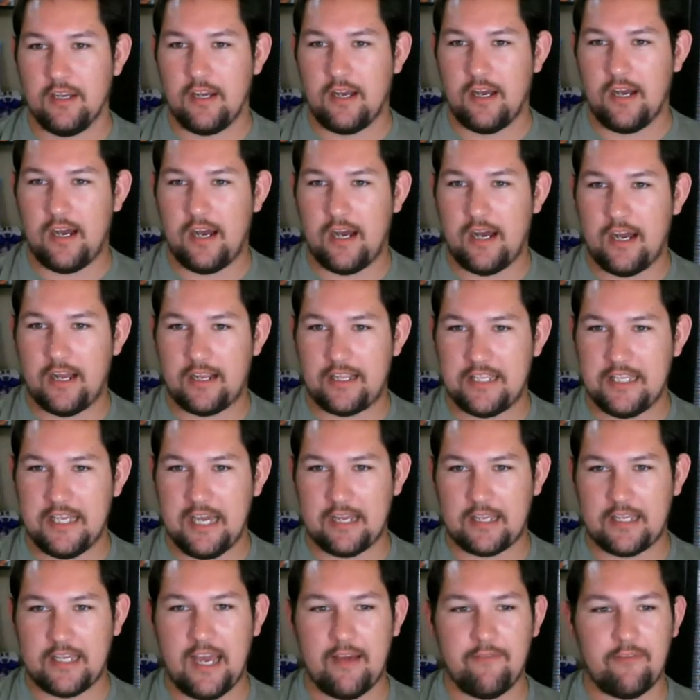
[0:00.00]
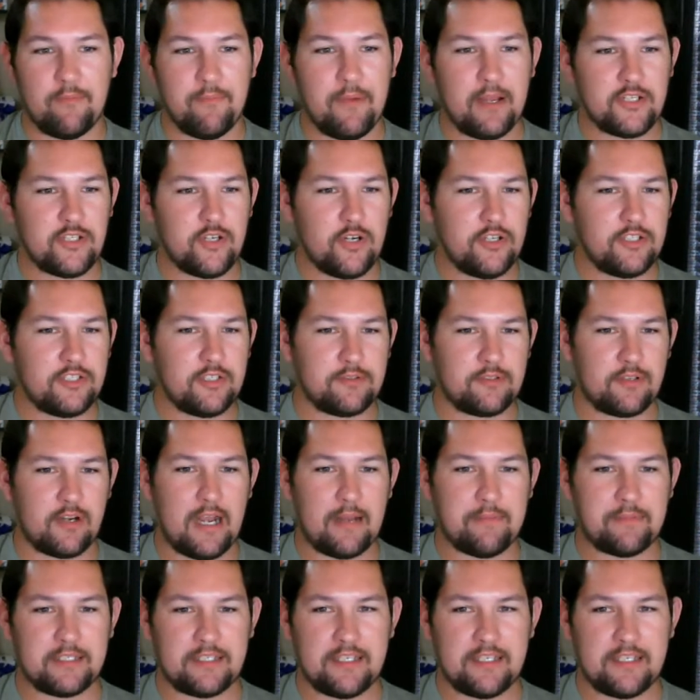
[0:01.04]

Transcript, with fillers: Uh, yeah, Kevin, make sure you subscribe to